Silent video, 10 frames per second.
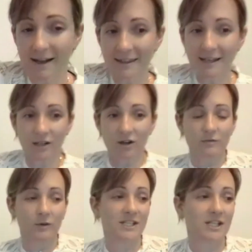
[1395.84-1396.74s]
think a lot
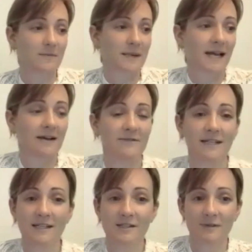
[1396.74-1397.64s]
of what Jeremy covered
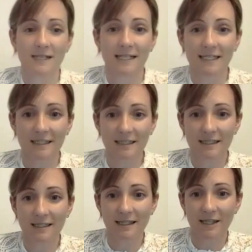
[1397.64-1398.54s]
is really
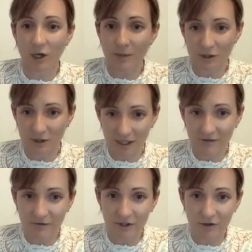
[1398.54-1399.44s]
the opportunity
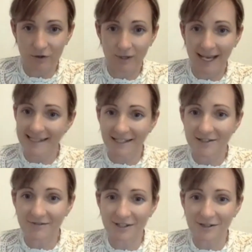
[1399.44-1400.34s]
for you as an
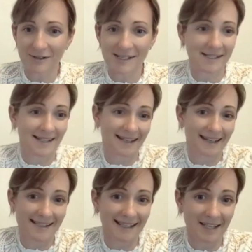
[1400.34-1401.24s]
individual,
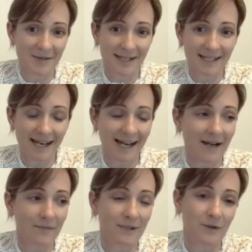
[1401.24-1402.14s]
as a Kiwi,
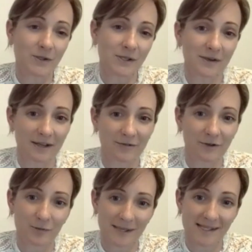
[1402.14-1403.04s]
but also for
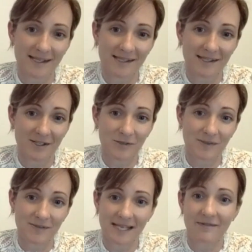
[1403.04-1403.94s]
your business in
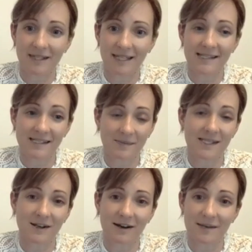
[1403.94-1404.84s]
terms of saving customers
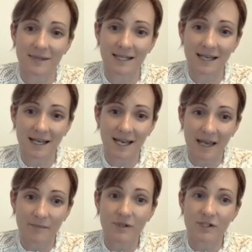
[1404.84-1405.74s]
time
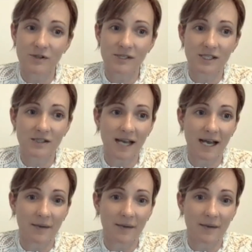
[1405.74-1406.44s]
and producing